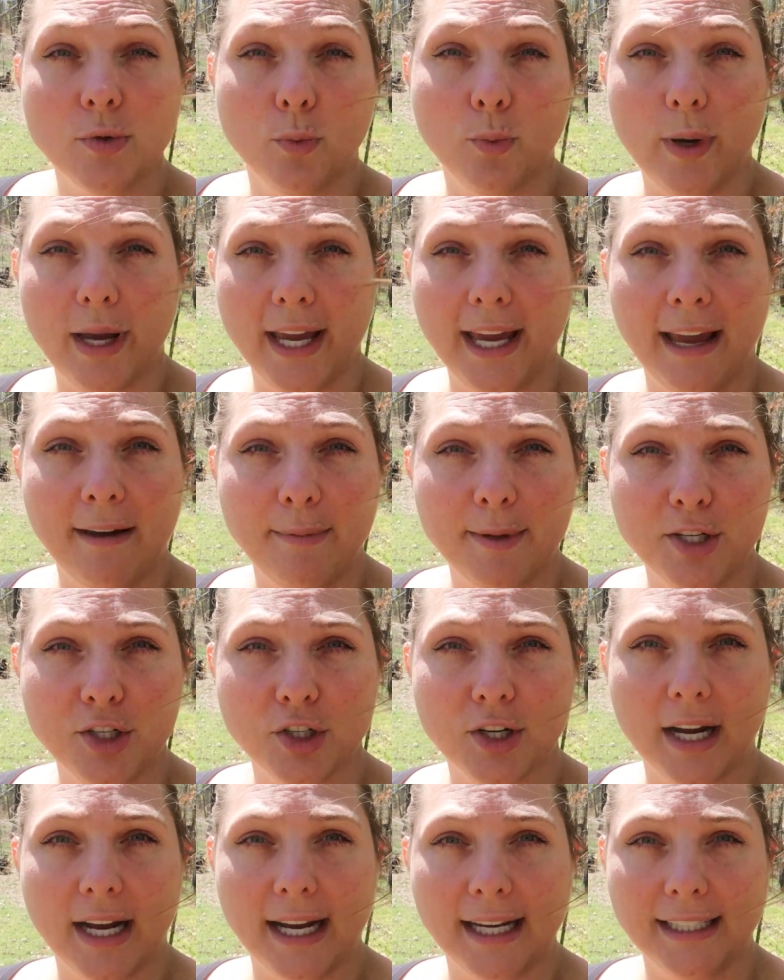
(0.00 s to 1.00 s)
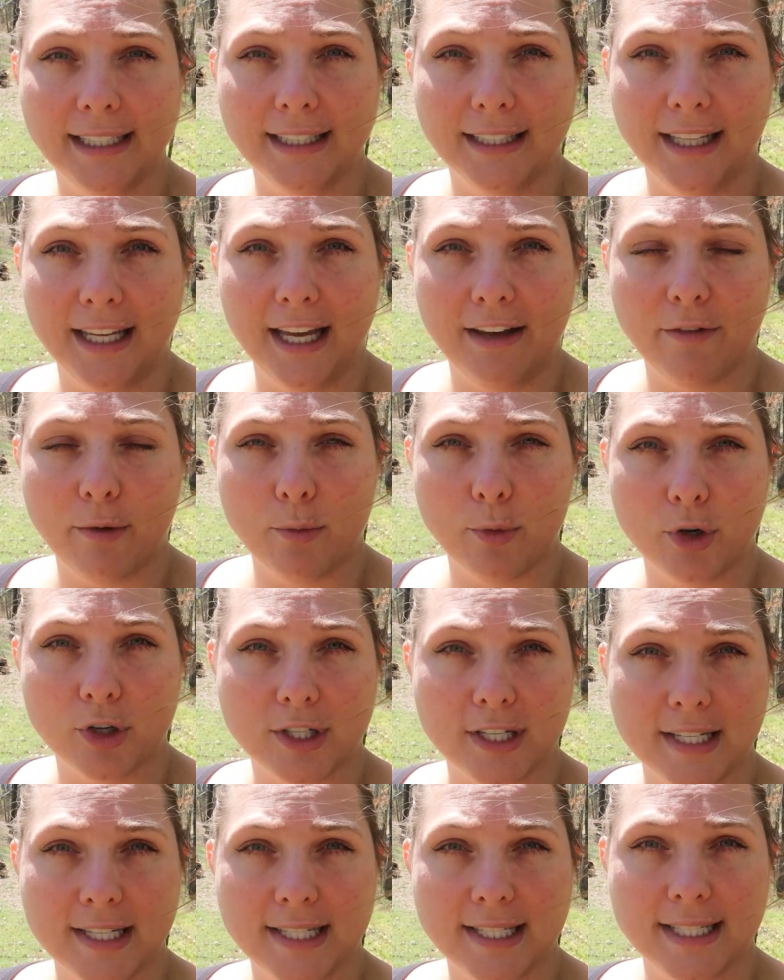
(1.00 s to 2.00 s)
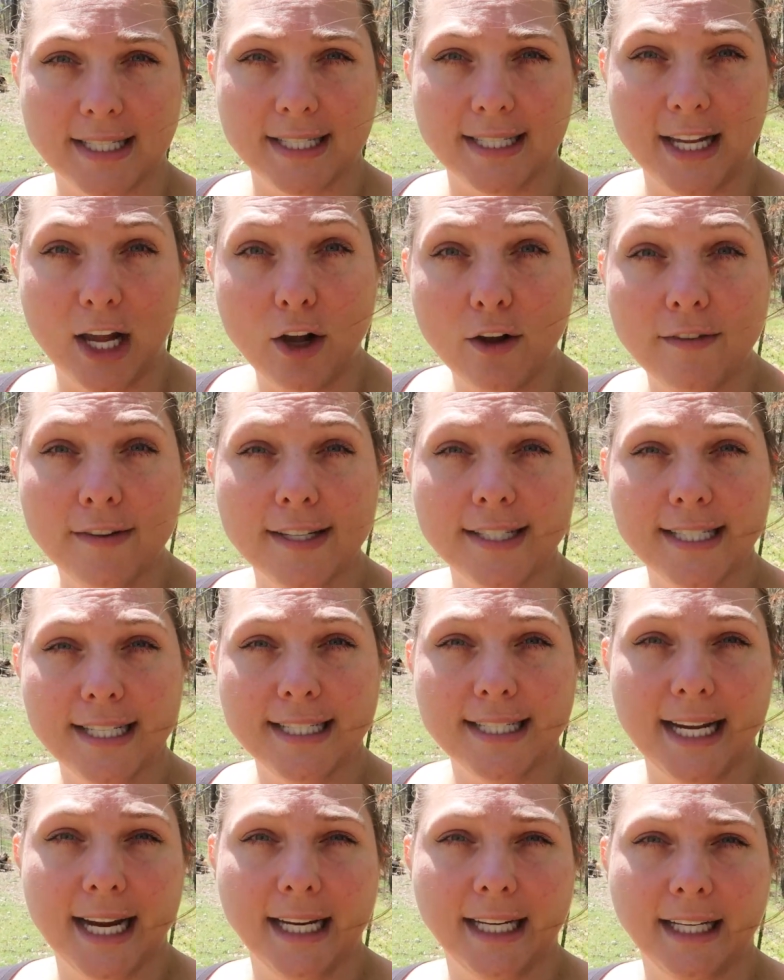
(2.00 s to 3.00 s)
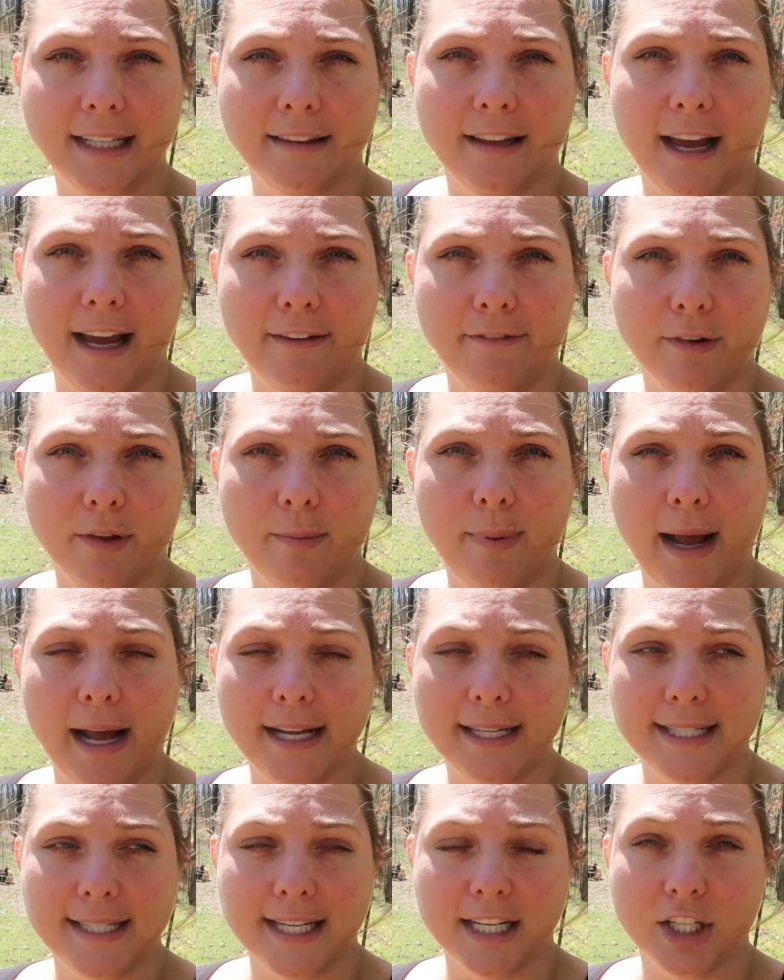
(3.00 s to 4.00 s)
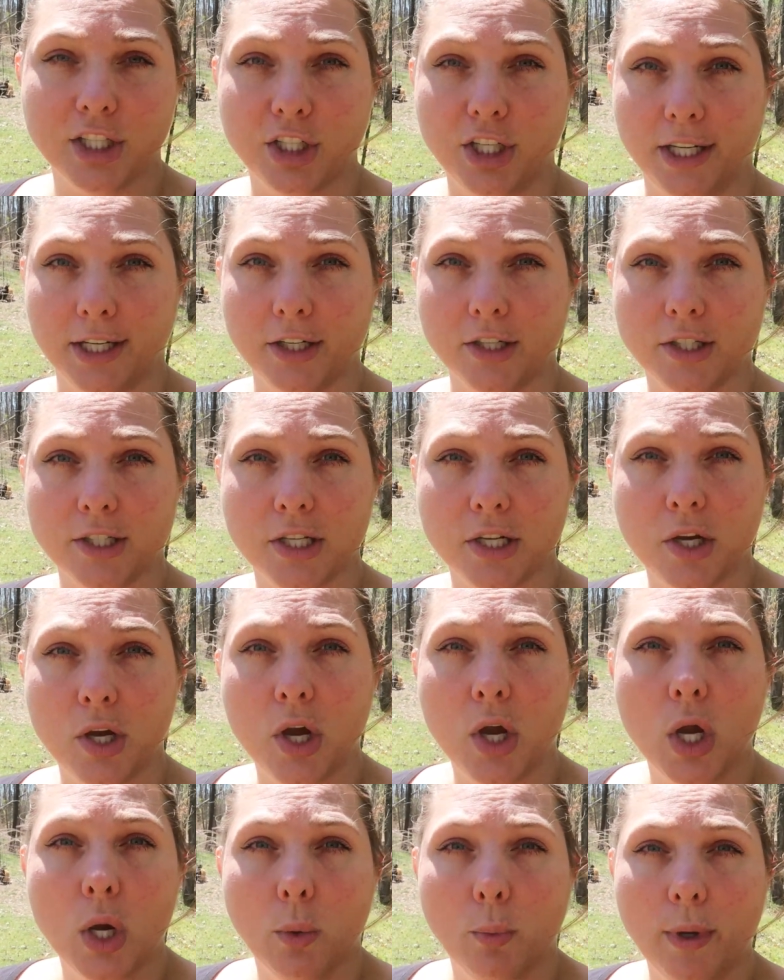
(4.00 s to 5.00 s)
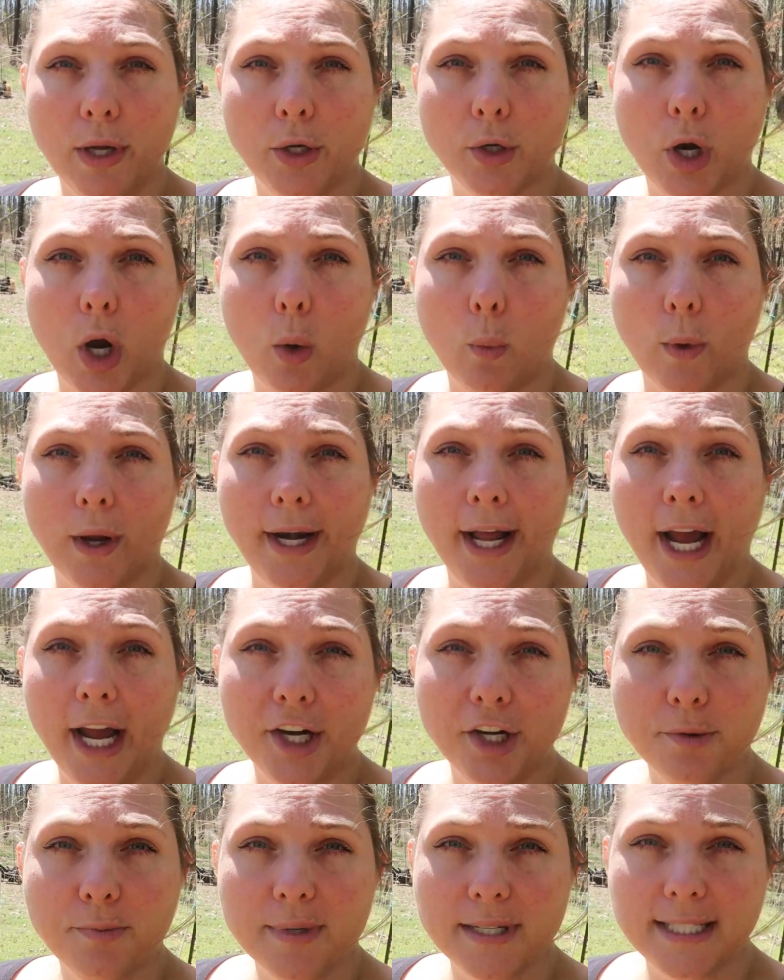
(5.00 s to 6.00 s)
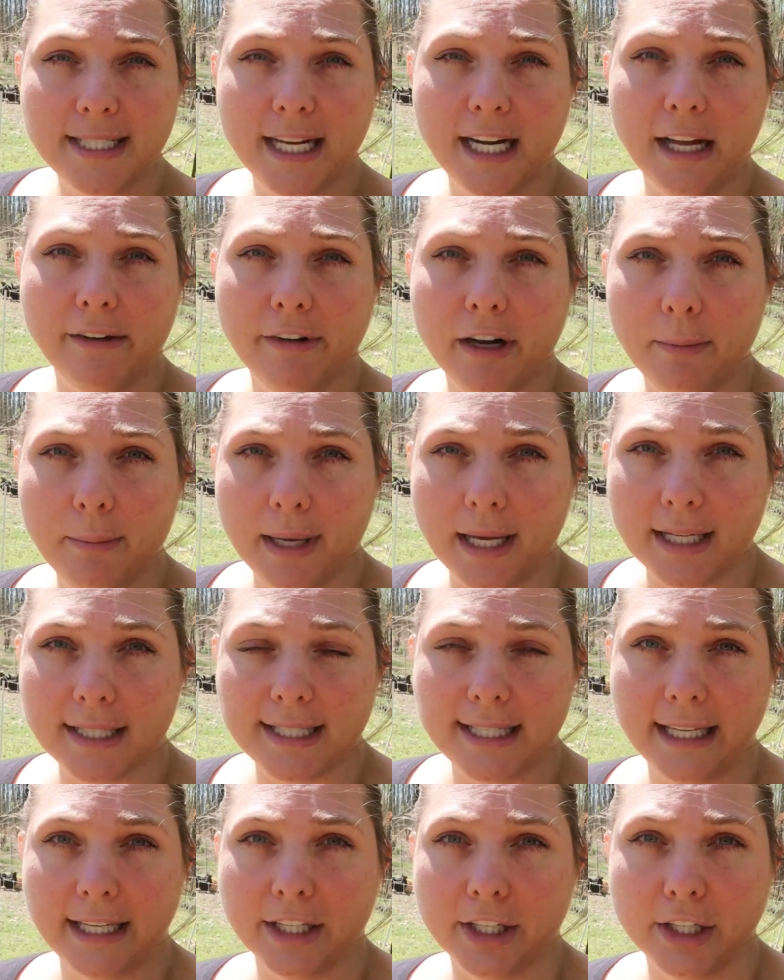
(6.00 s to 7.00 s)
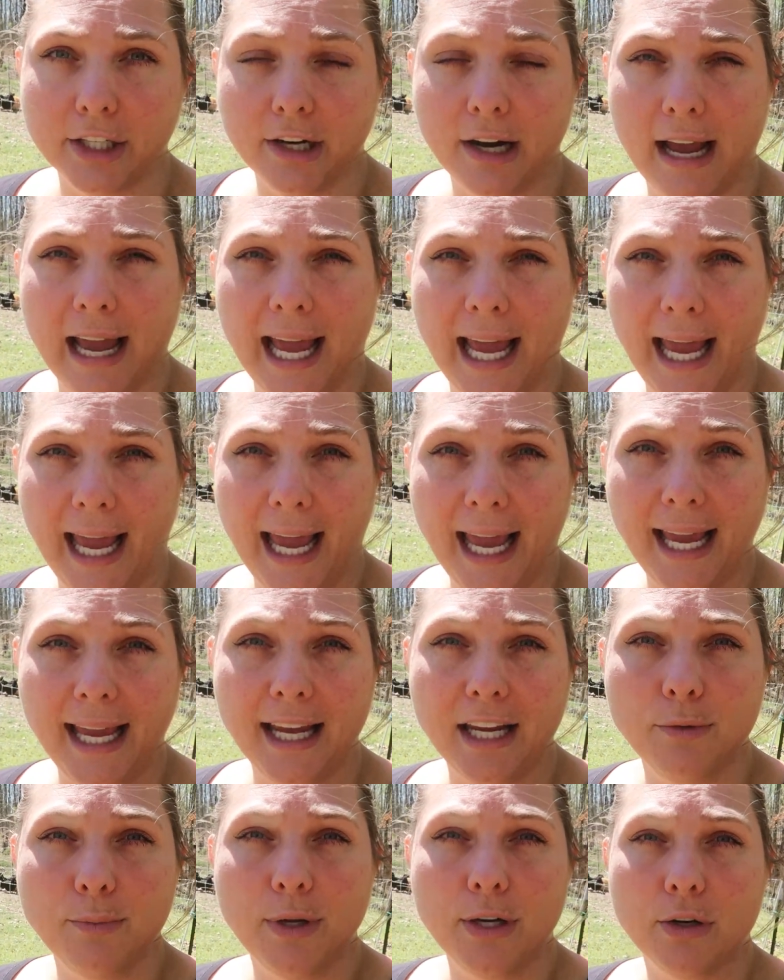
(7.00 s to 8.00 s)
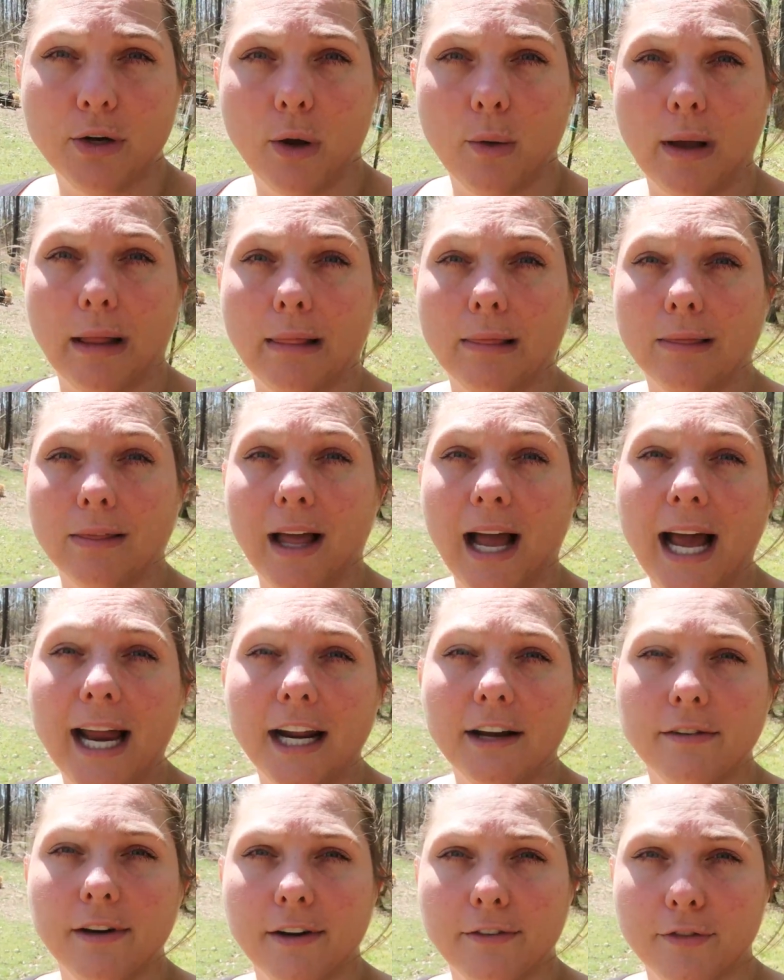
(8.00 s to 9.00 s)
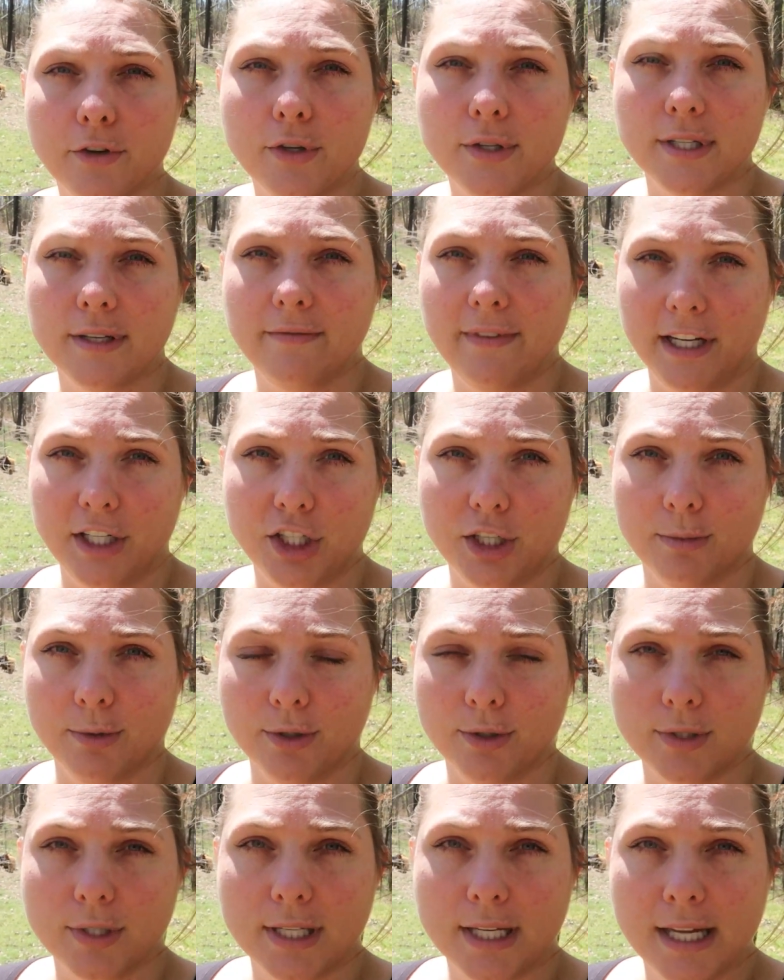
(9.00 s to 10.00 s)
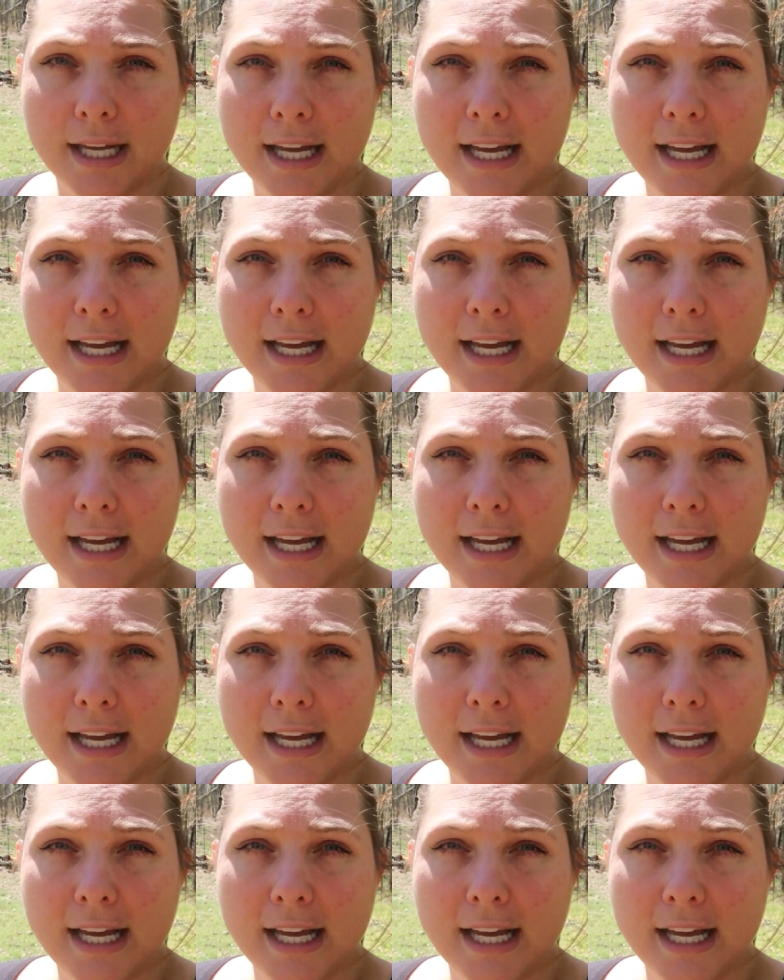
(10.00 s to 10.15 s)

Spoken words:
We have been trying to live a more self-sustaining life for the past 6 years. We grow 100% of our meats here, and we grow a lot of our fruits and vegetables.